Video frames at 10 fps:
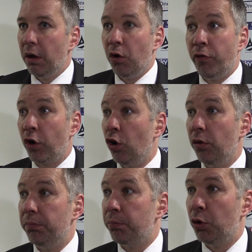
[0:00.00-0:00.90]

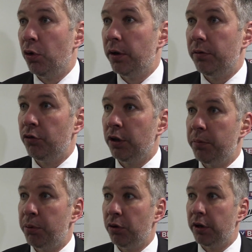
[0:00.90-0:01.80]
Overall, poor,
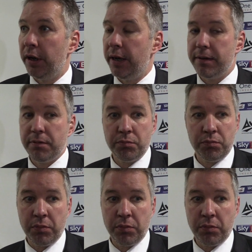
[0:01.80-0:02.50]
really poor day.